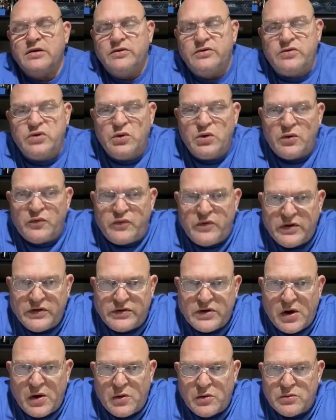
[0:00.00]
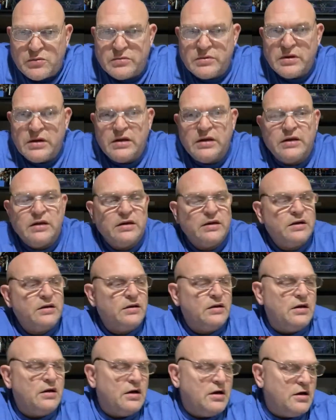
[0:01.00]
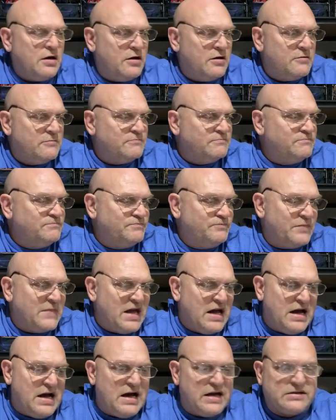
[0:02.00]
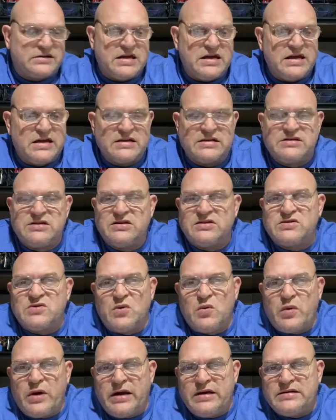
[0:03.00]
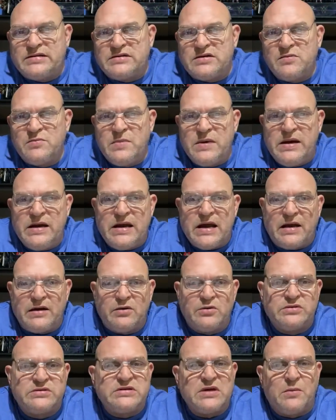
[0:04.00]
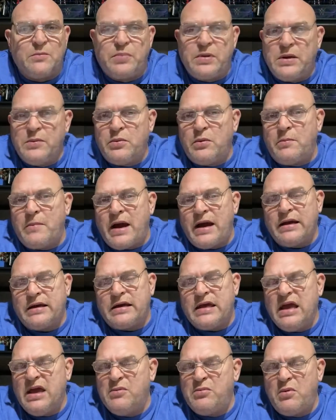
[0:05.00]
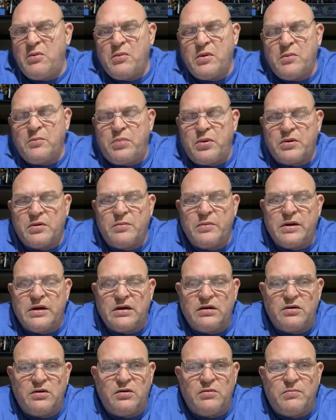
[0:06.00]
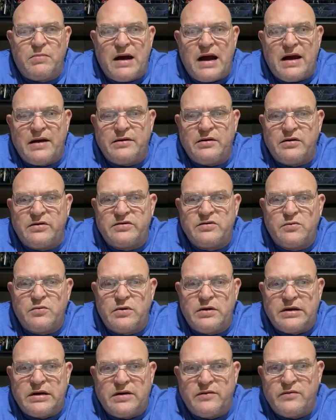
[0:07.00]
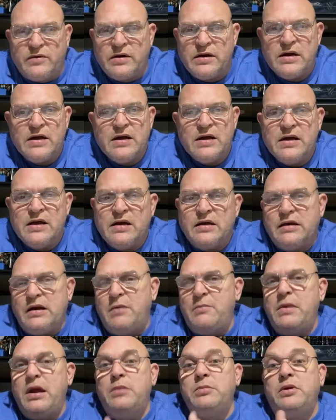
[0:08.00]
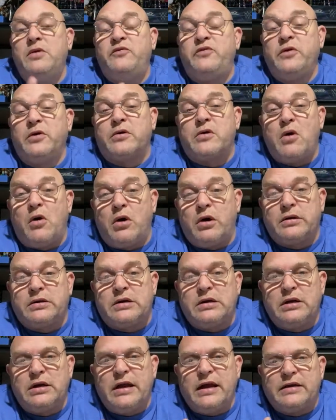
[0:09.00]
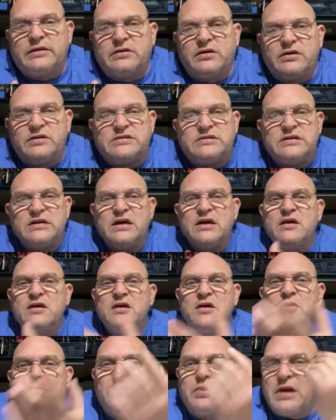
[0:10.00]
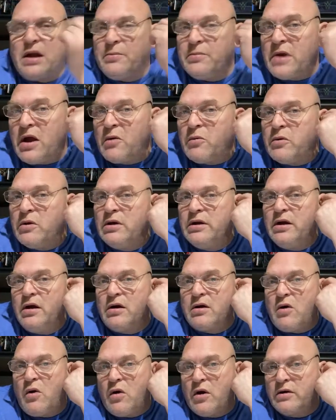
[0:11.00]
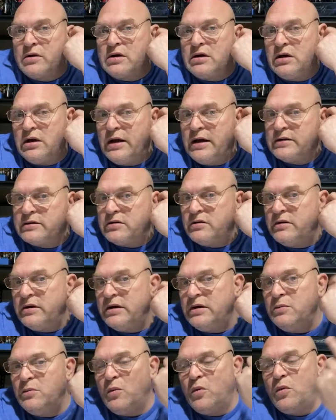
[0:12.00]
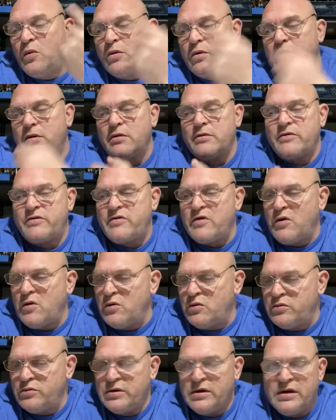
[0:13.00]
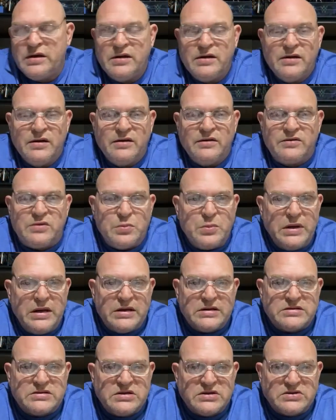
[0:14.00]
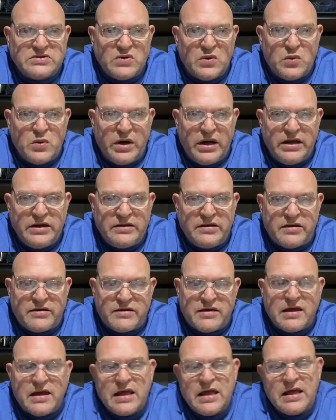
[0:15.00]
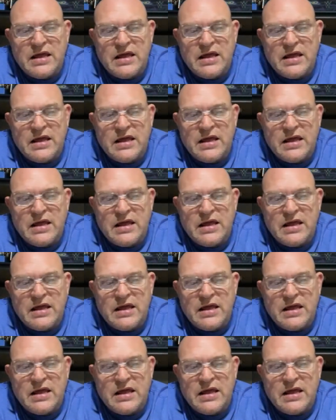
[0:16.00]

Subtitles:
2 if you don't. I think it's just a waste to me. I know some people might keep them and put them in the little binders or whatever. Now, maybe if you're card collectors, but I'm not really a card collector anymore. So, to me, it's just a waste.